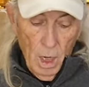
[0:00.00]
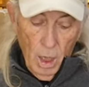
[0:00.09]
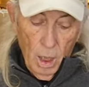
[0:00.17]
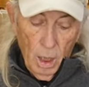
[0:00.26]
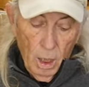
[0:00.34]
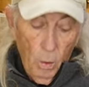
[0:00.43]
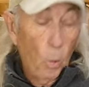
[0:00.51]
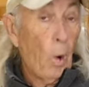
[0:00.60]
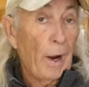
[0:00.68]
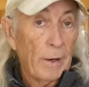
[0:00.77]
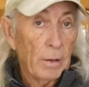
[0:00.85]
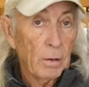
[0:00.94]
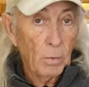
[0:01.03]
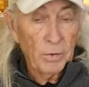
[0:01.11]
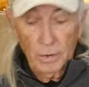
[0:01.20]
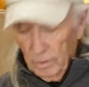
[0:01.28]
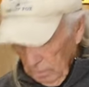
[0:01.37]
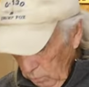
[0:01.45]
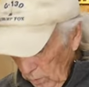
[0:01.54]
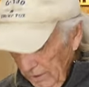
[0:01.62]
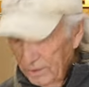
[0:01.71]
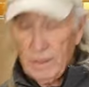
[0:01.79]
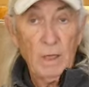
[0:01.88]
uh, wire with a
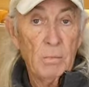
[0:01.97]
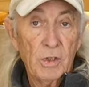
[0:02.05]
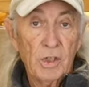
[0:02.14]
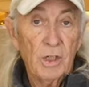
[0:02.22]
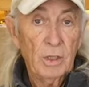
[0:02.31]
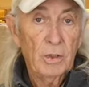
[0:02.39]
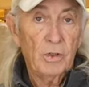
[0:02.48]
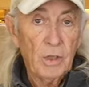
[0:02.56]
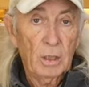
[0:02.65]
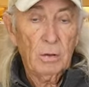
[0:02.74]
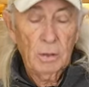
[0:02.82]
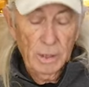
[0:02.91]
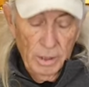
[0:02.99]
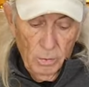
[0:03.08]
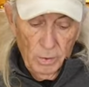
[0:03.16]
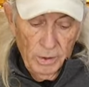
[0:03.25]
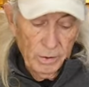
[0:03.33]
110 machine in general anyways.